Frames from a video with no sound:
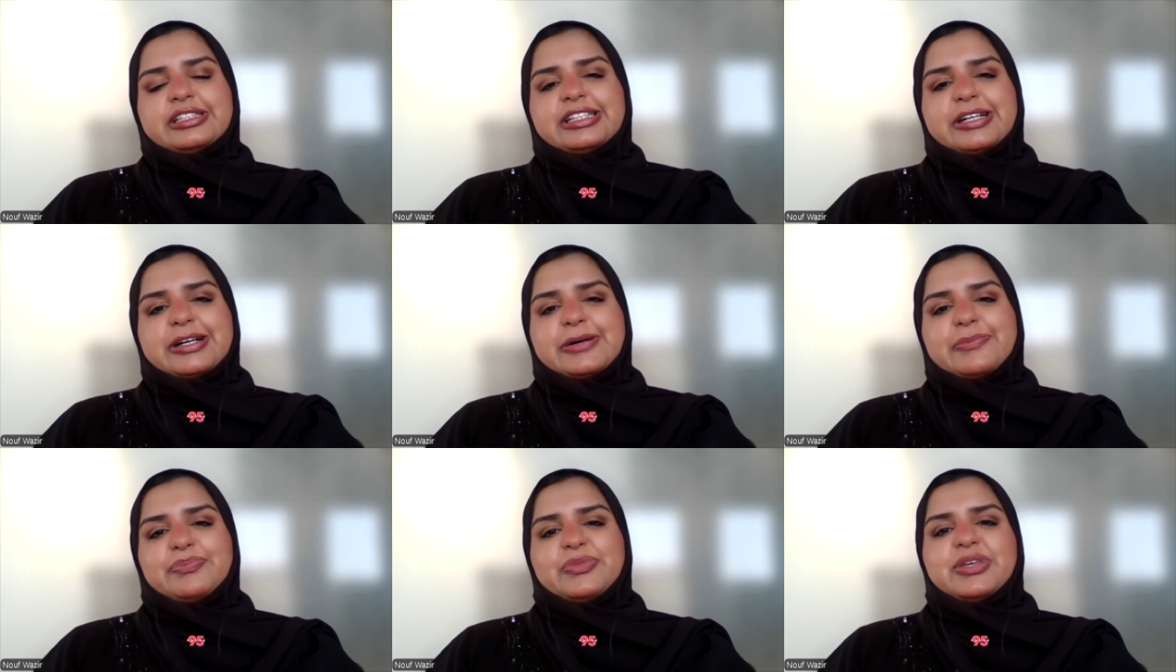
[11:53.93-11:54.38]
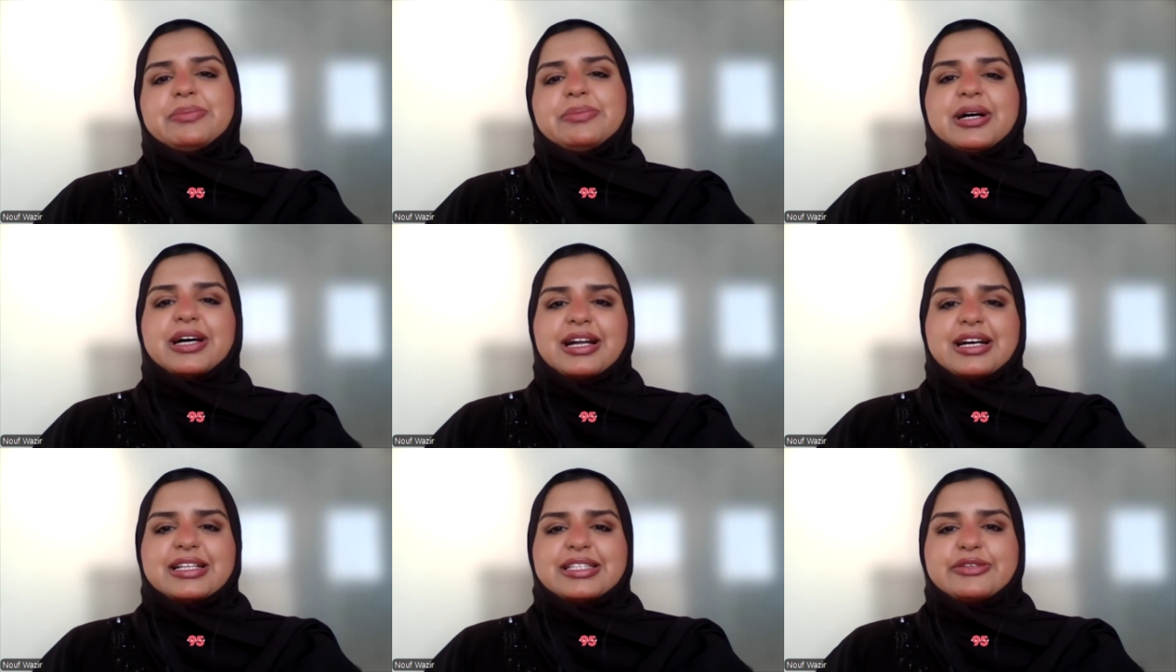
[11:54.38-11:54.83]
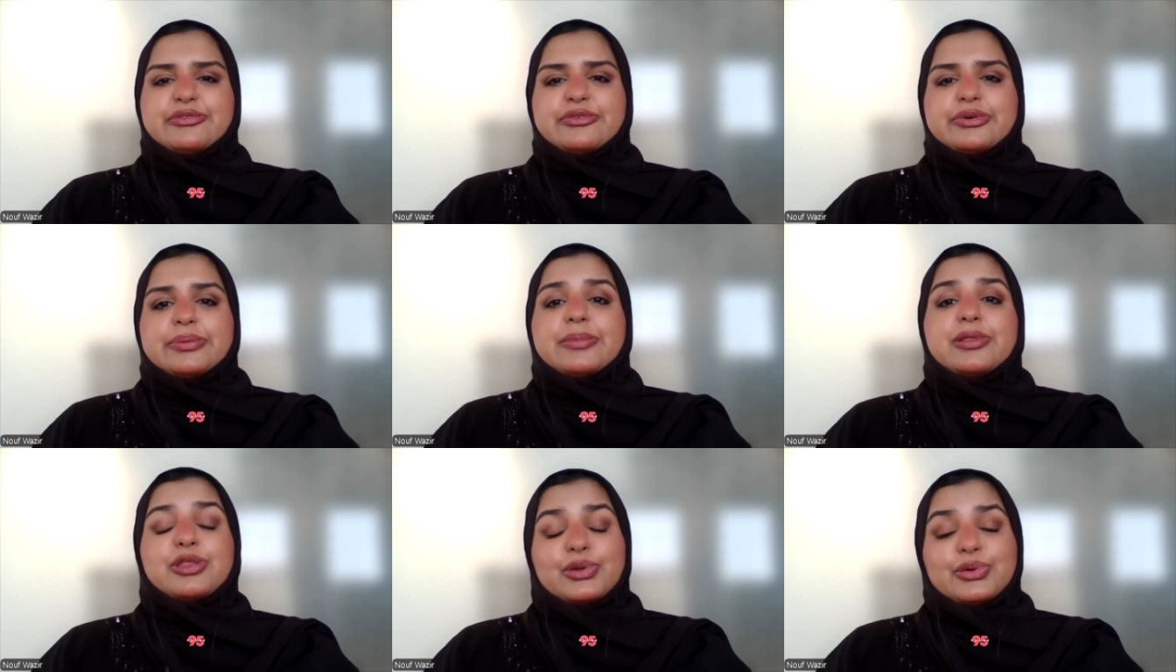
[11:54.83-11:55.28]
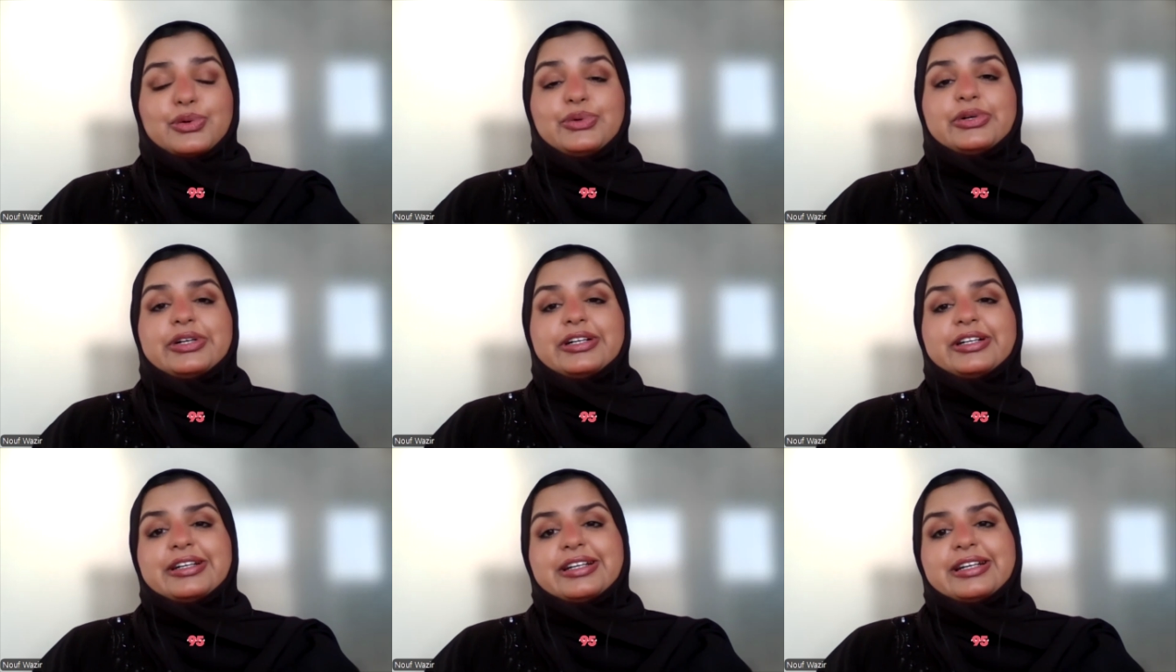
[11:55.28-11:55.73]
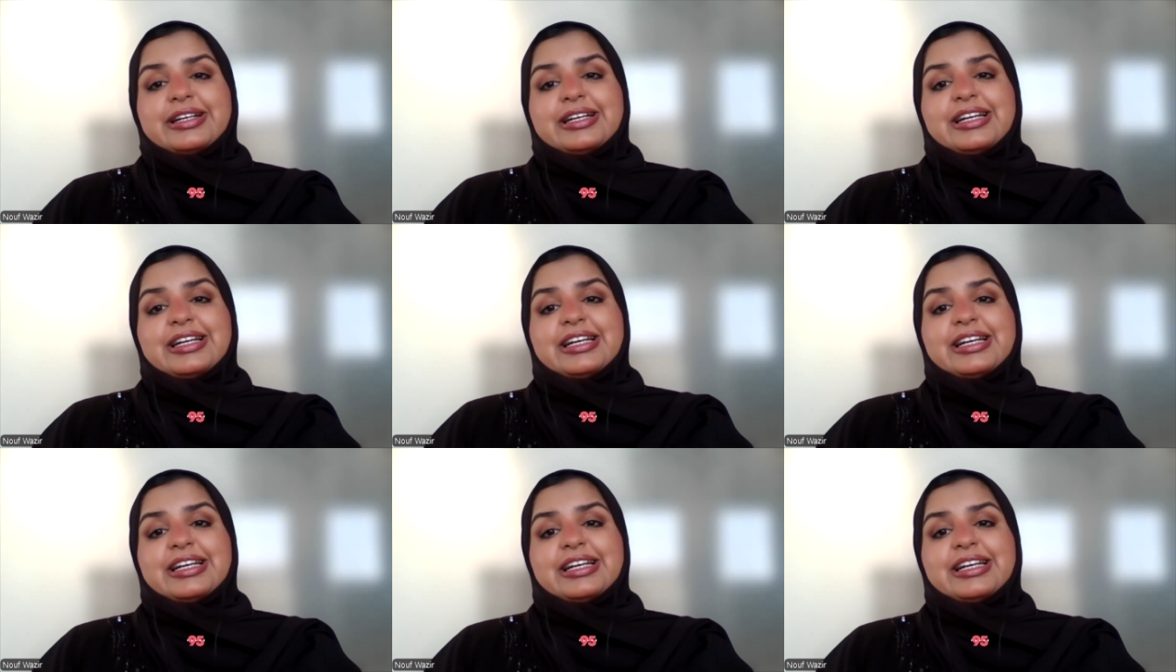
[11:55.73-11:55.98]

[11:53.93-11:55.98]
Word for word: uh, Emirati woman through her,